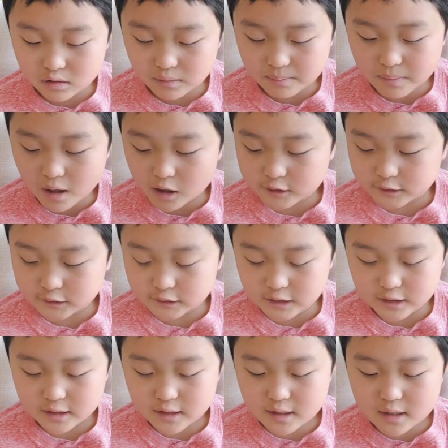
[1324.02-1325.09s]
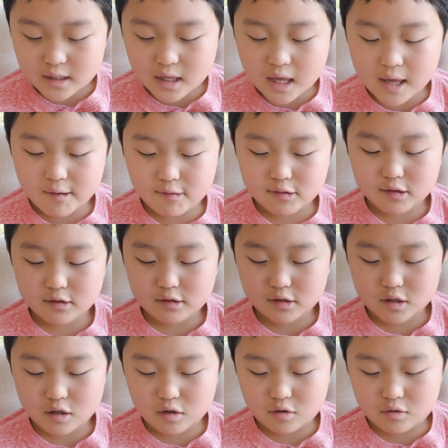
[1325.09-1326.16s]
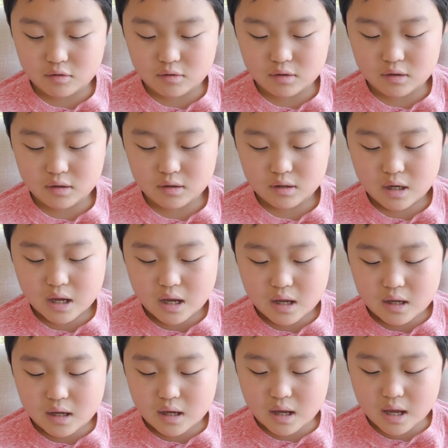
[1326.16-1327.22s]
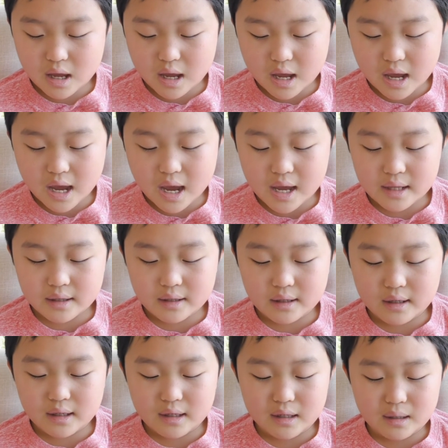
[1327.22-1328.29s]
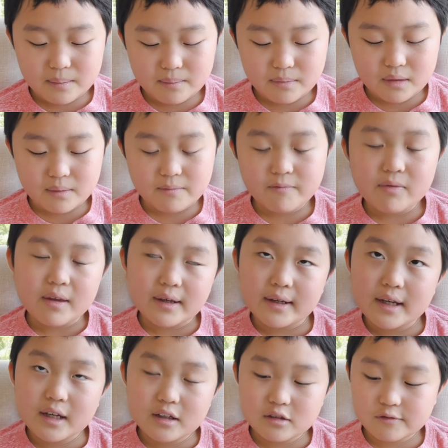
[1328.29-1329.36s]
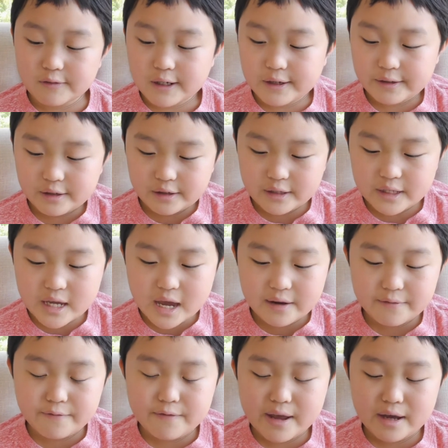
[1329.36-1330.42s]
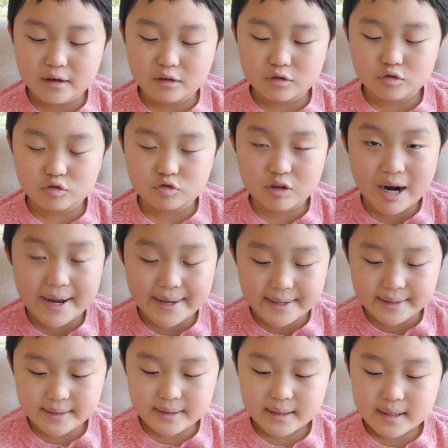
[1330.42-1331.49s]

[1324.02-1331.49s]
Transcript: the Boxy, he was a stone, and the king's father, he had failed, right?